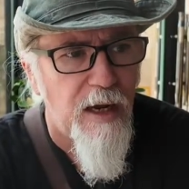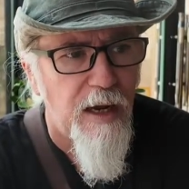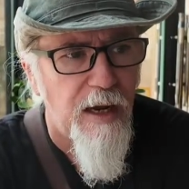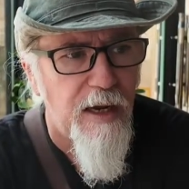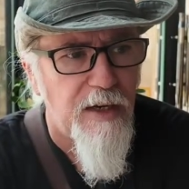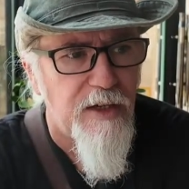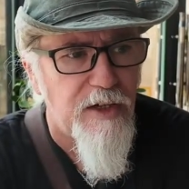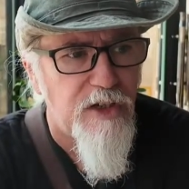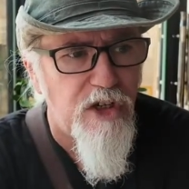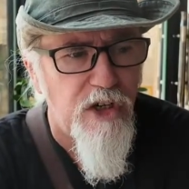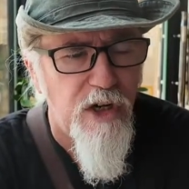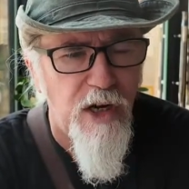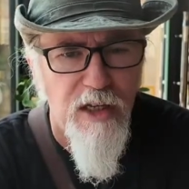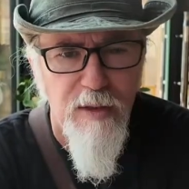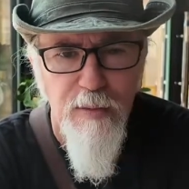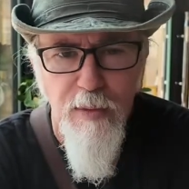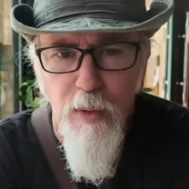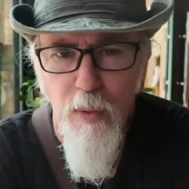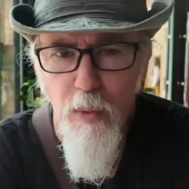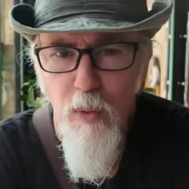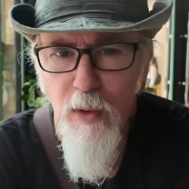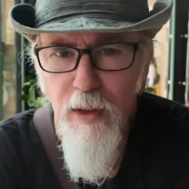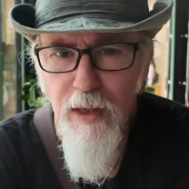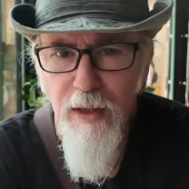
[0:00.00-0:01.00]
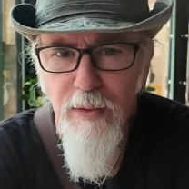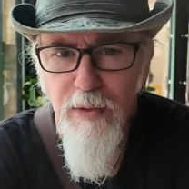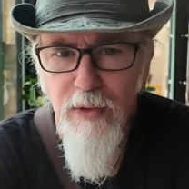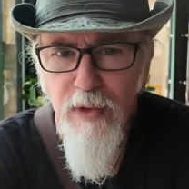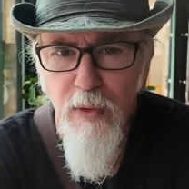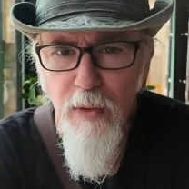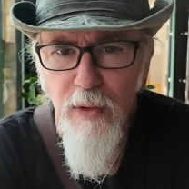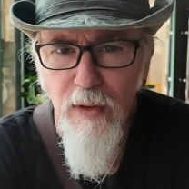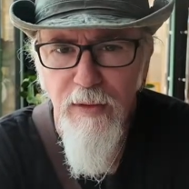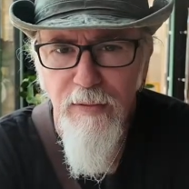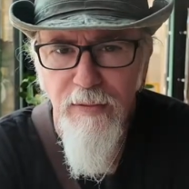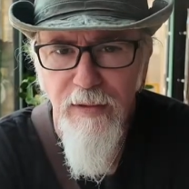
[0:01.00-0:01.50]
and she asked me why I was
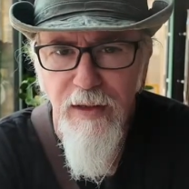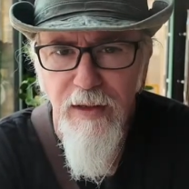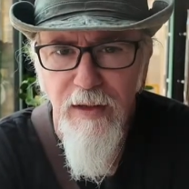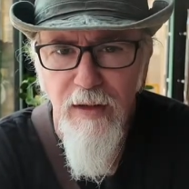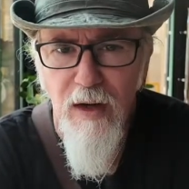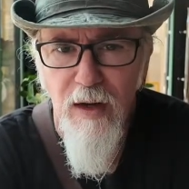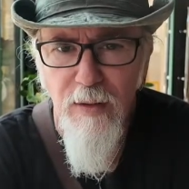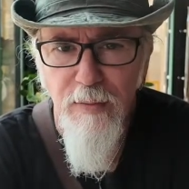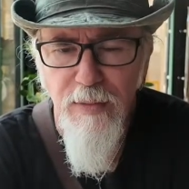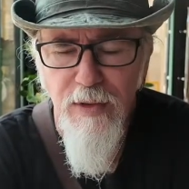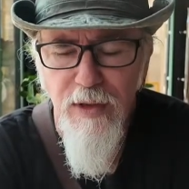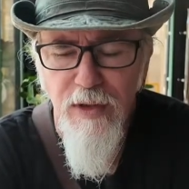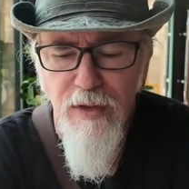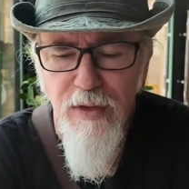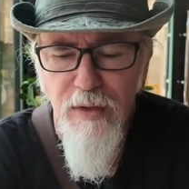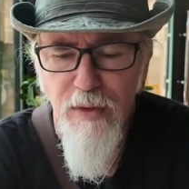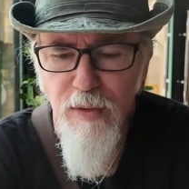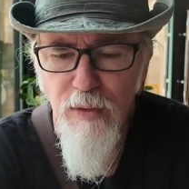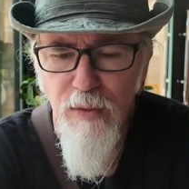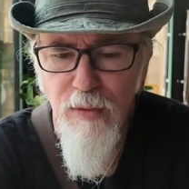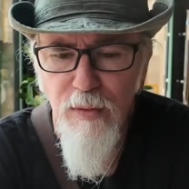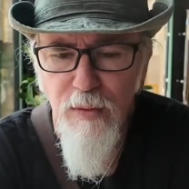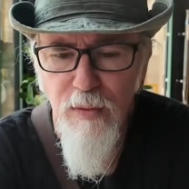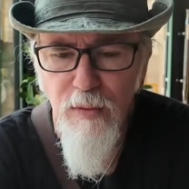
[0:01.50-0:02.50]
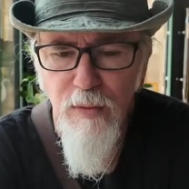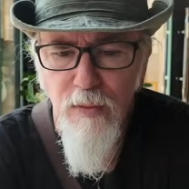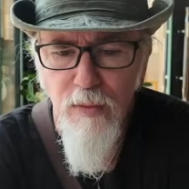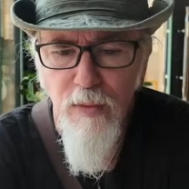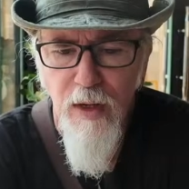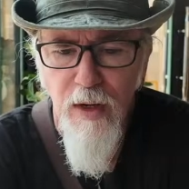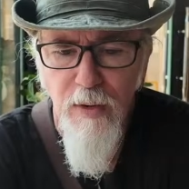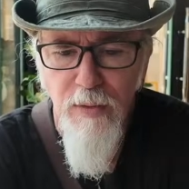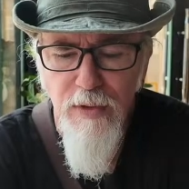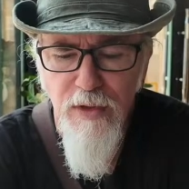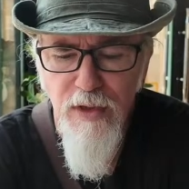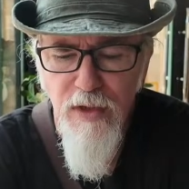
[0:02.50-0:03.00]
going to Vietnam to do
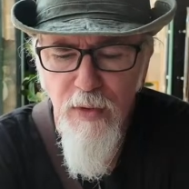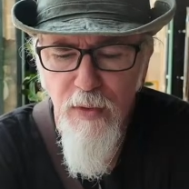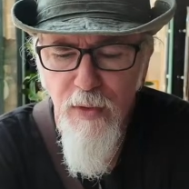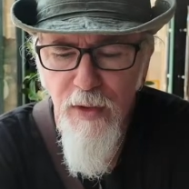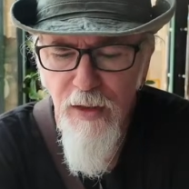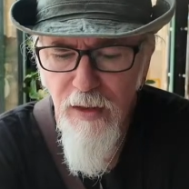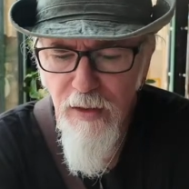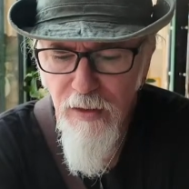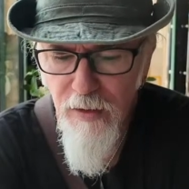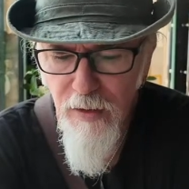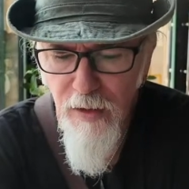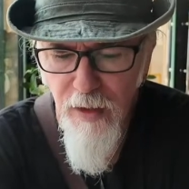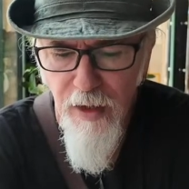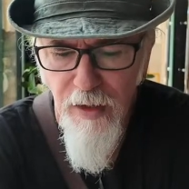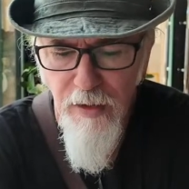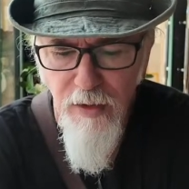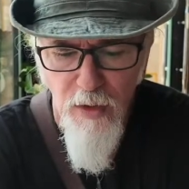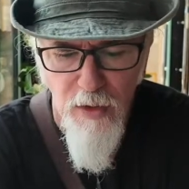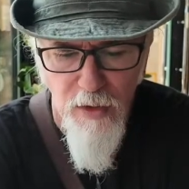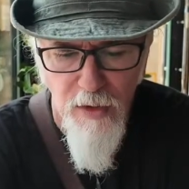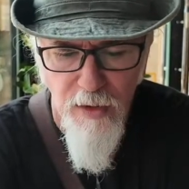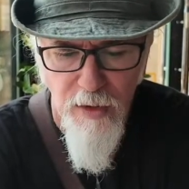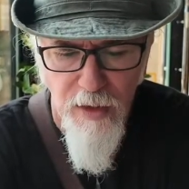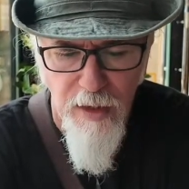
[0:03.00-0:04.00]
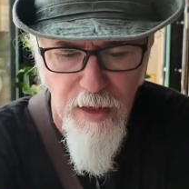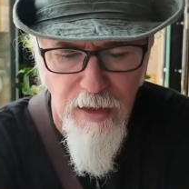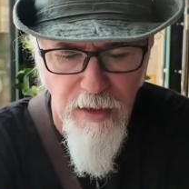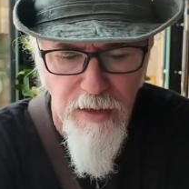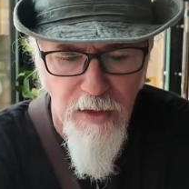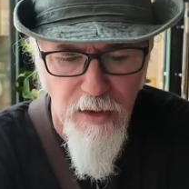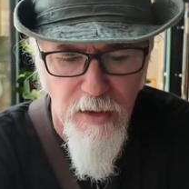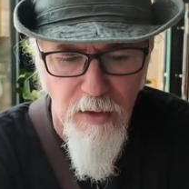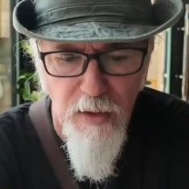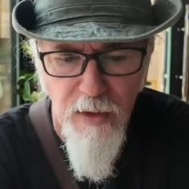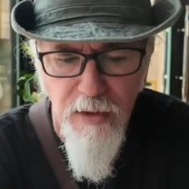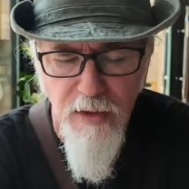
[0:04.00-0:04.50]
what I was doing, and I told her
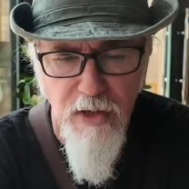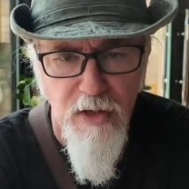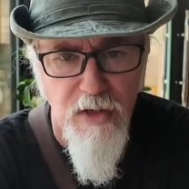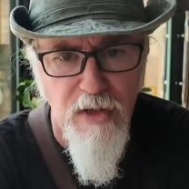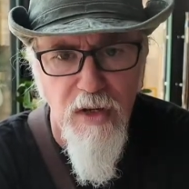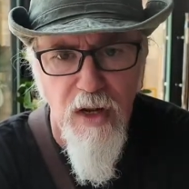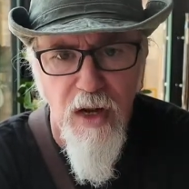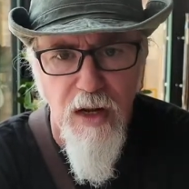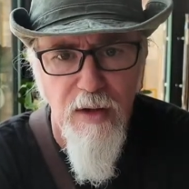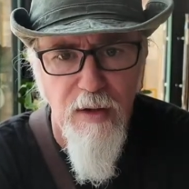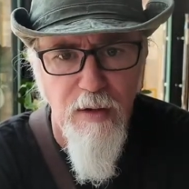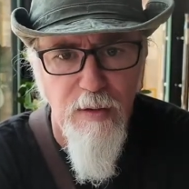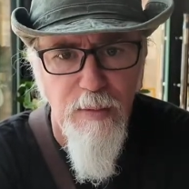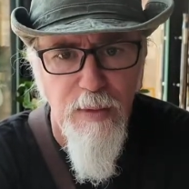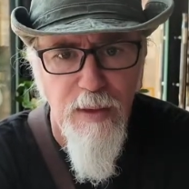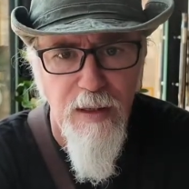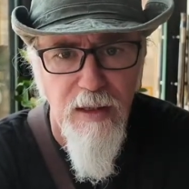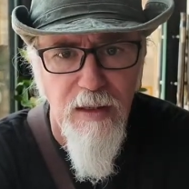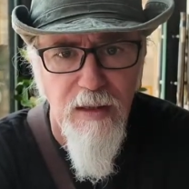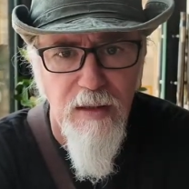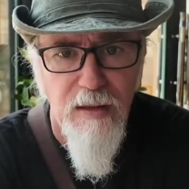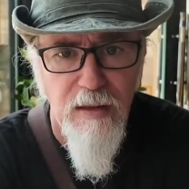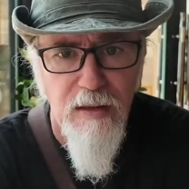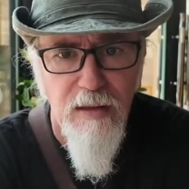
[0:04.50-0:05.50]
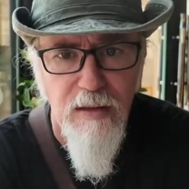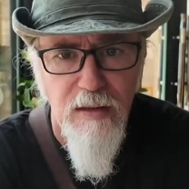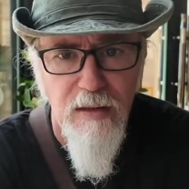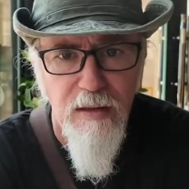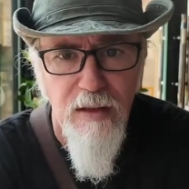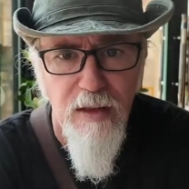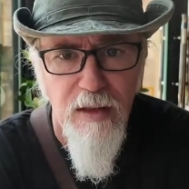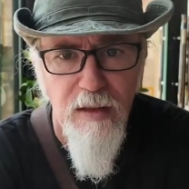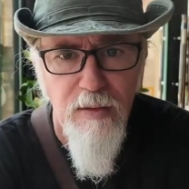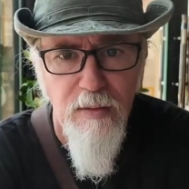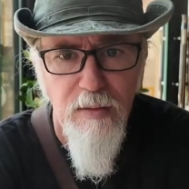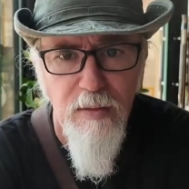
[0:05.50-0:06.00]
that you know I just thought it'd be
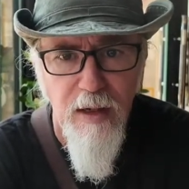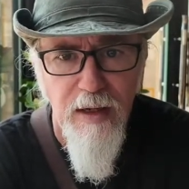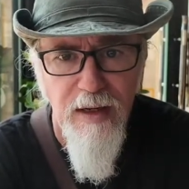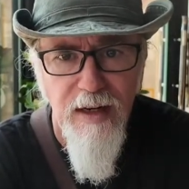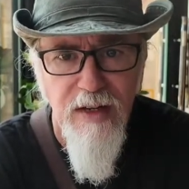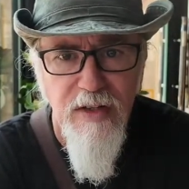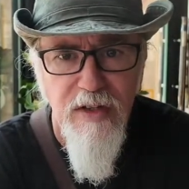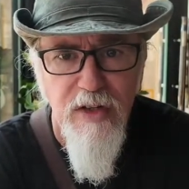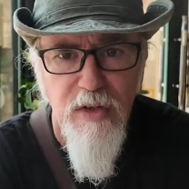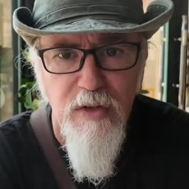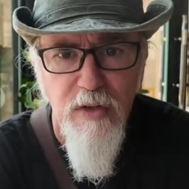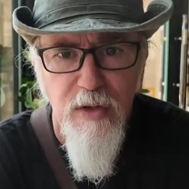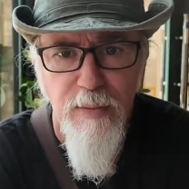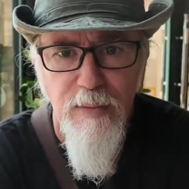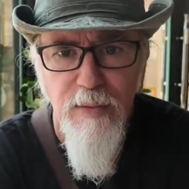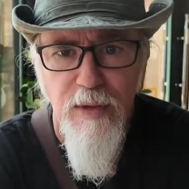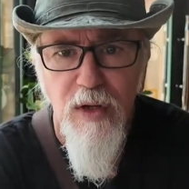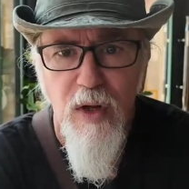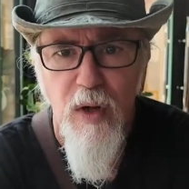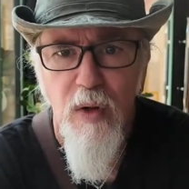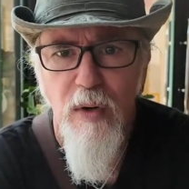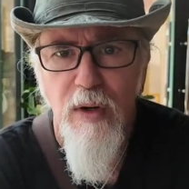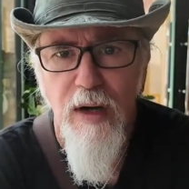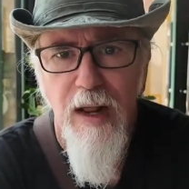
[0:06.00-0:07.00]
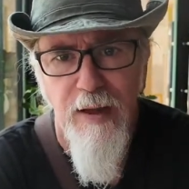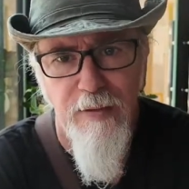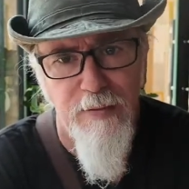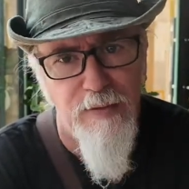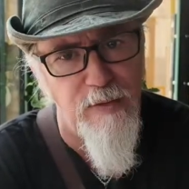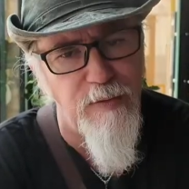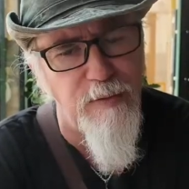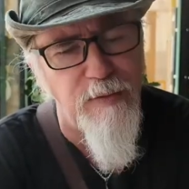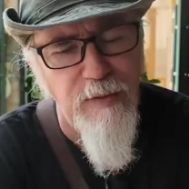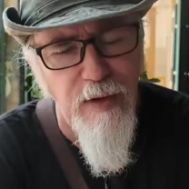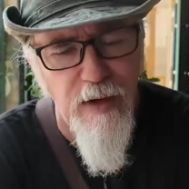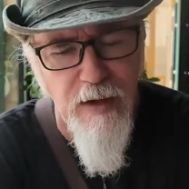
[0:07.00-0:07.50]
you know an easy trip to go and
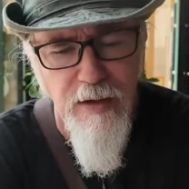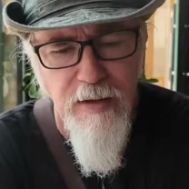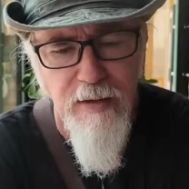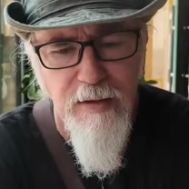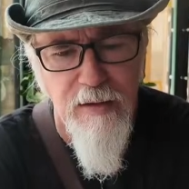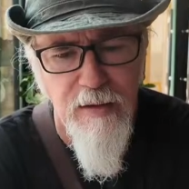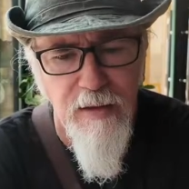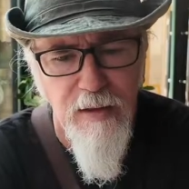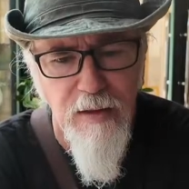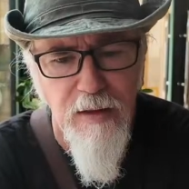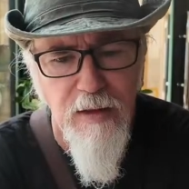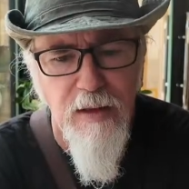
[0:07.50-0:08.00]
have some fun,